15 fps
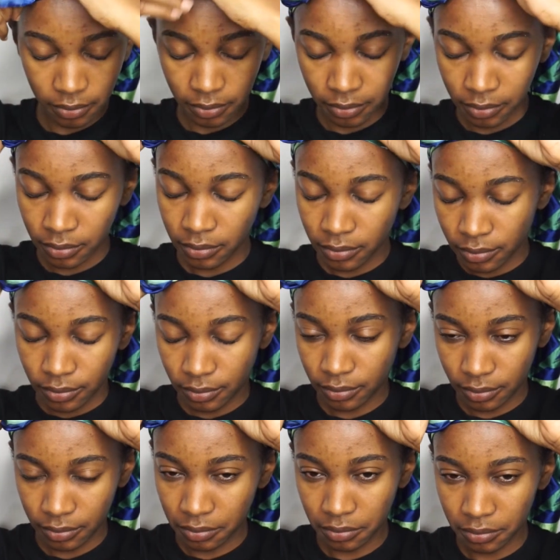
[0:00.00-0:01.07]
But if you can
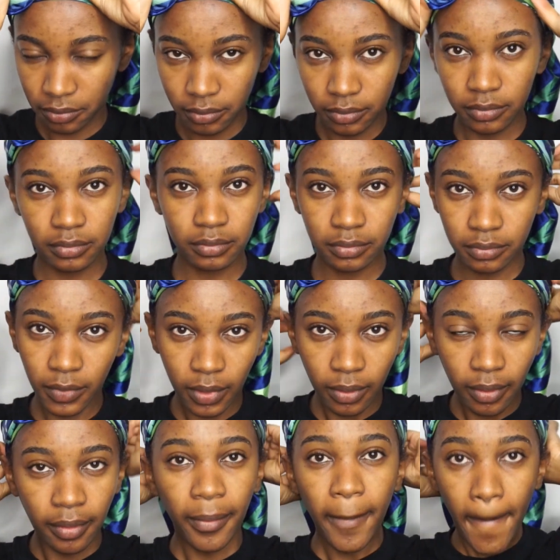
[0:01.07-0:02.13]
just blow some hot air
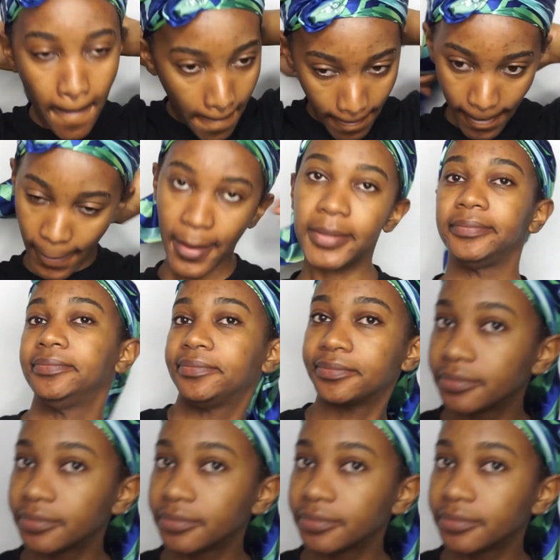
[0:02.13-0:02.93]
or something over